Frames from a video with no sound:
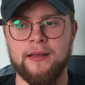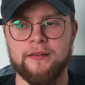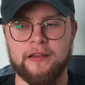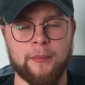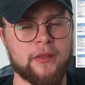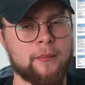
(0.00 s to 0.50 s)

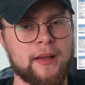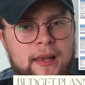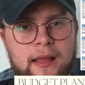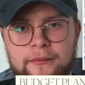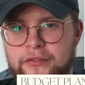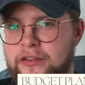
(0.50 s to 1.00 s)
Some of them I
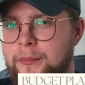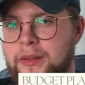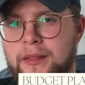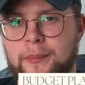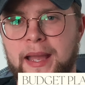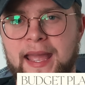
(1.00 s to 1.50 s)
loved, some of
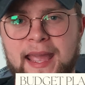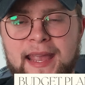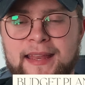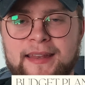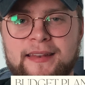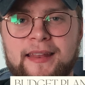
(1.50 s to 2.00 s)
them I
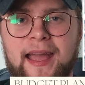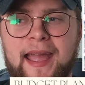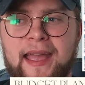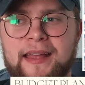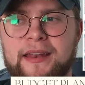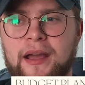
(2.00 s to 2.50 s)
hated,
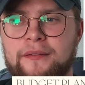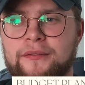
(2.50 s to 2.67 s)
and I've